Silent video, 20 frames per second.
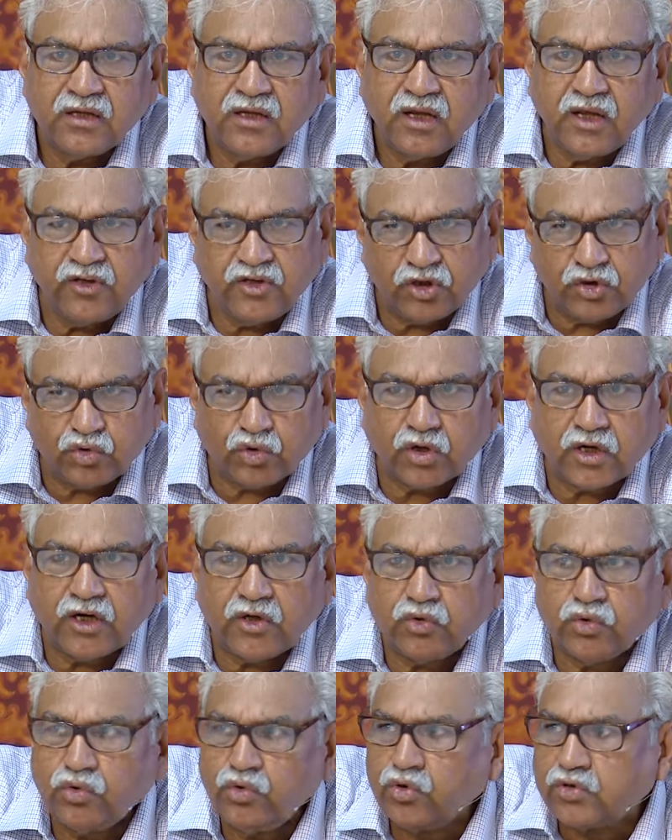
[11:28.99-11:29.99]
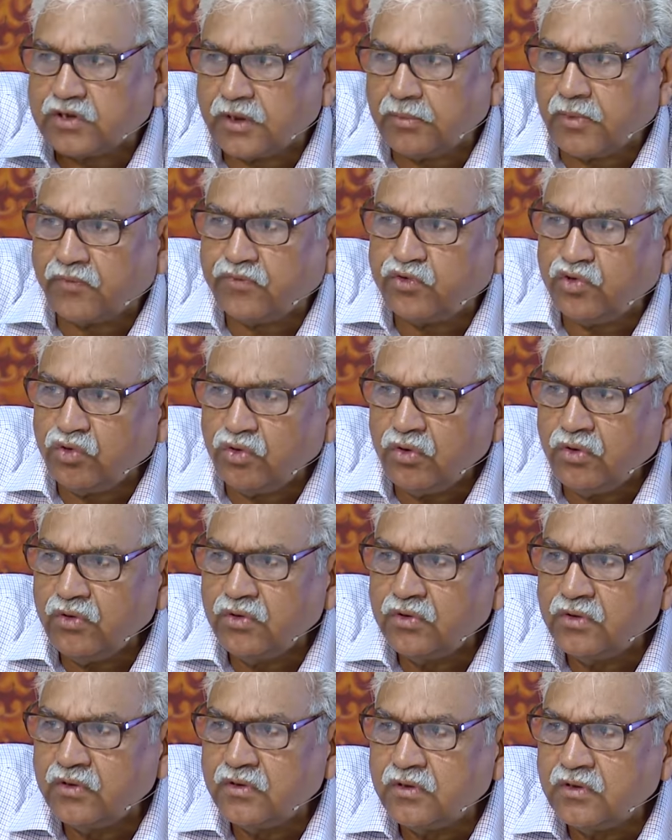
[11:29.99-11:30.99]
Is it okay to you, some of you?
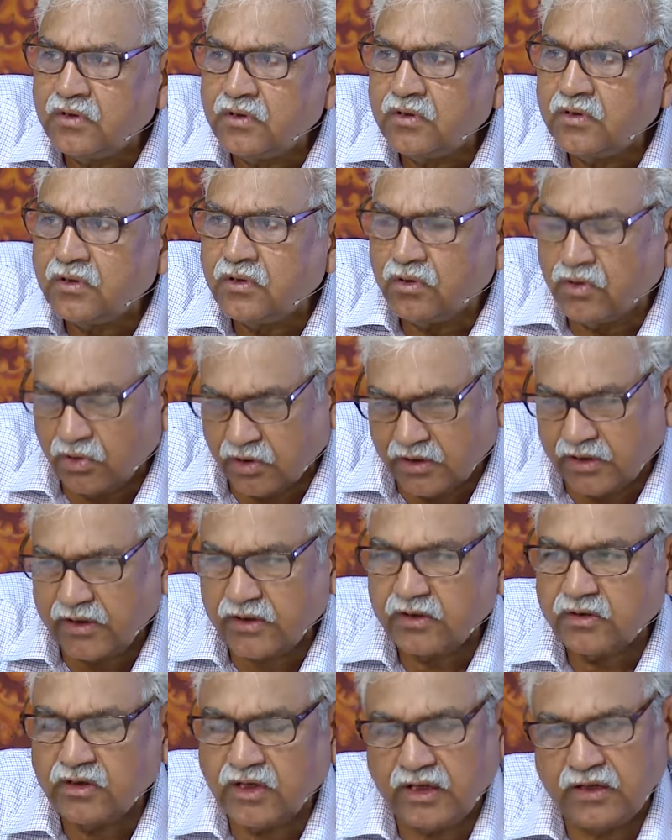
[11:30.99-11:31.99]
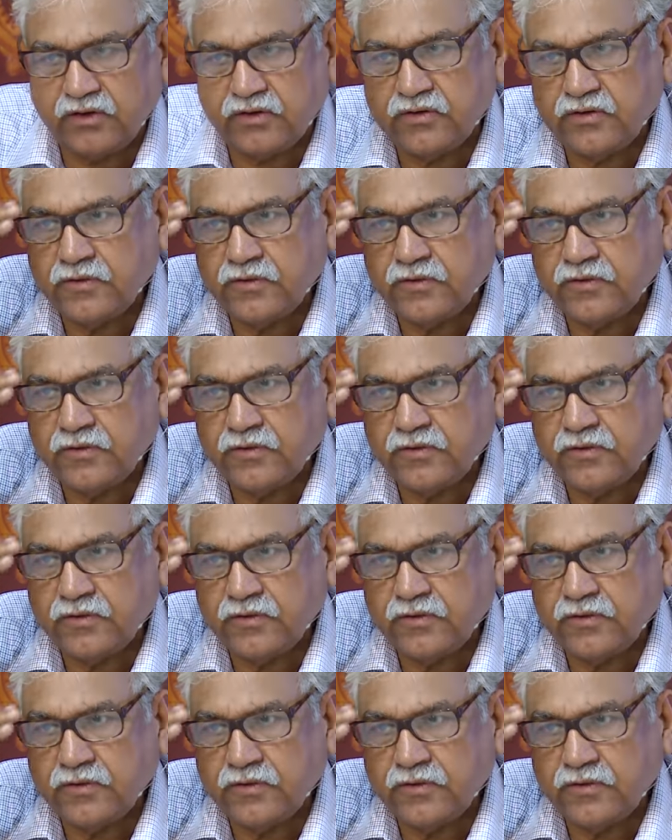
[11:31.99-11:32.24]
Okay, right.